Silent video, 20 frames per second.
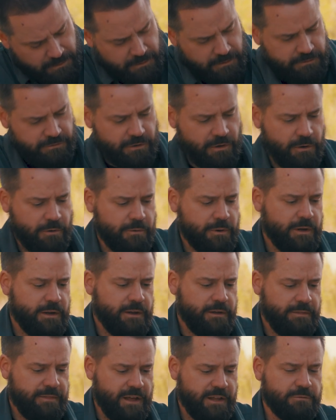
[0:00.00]
So
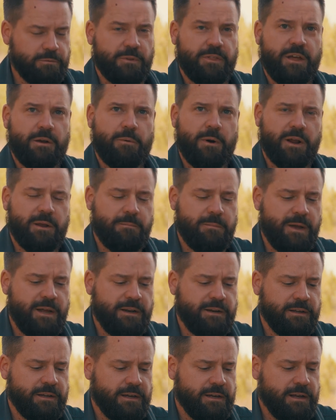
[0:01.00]
that's what they
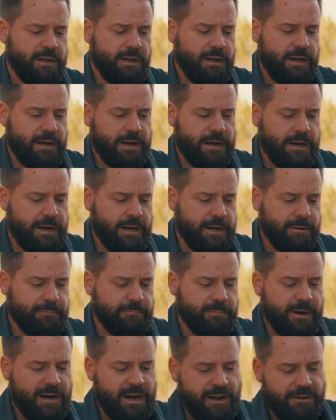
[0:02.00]
recommend.
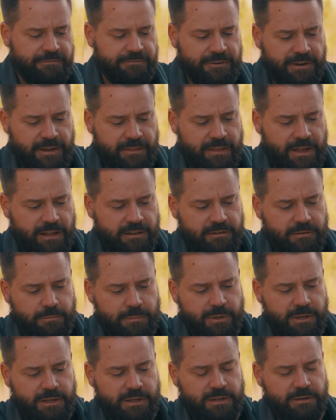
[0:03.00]
I find that to
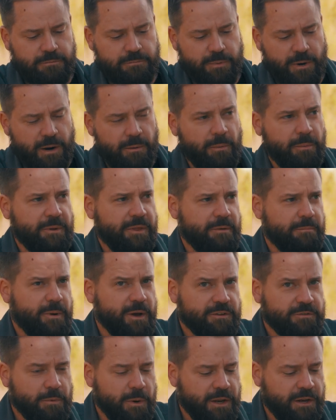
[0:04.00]
be probably the
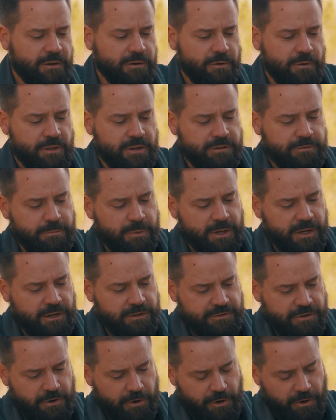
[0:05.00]
best way to do this,
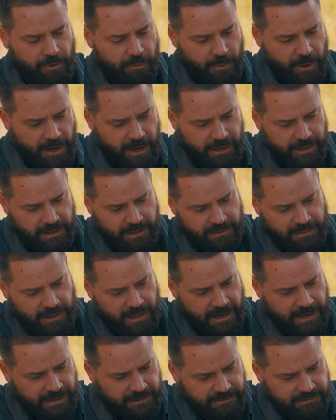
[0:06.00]
because you're creating
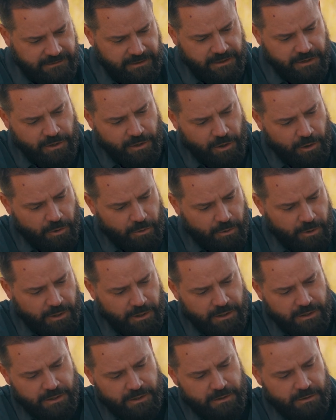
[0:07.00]
lines that go
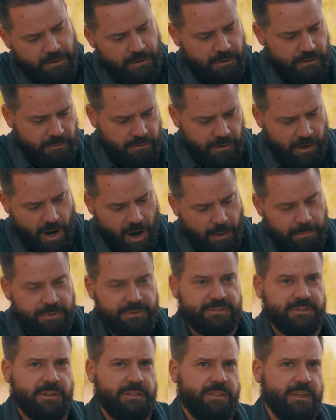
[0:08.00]

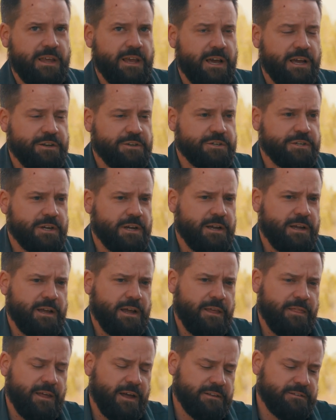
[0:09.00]
opposite the edge,
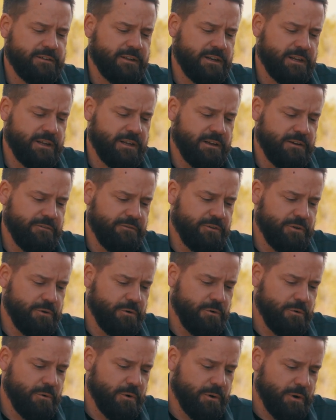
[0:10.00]
and that's going to give
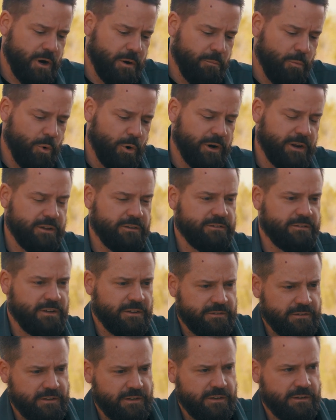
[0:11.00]
you a more
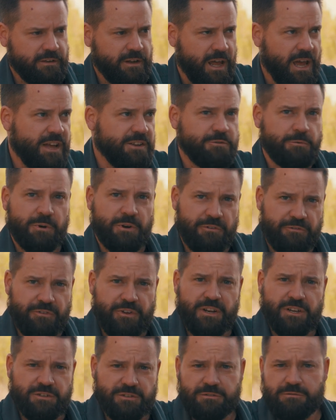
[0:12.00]
consistent edge when you're
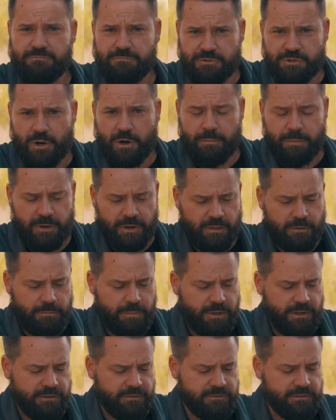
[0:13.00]
finished sharpening the
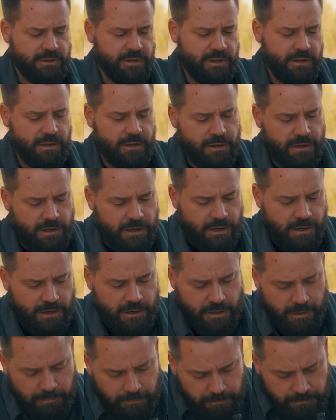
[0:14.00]
piece.
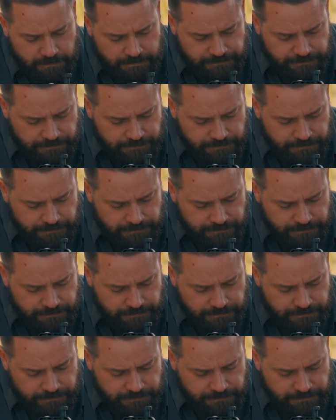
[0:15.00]
I'm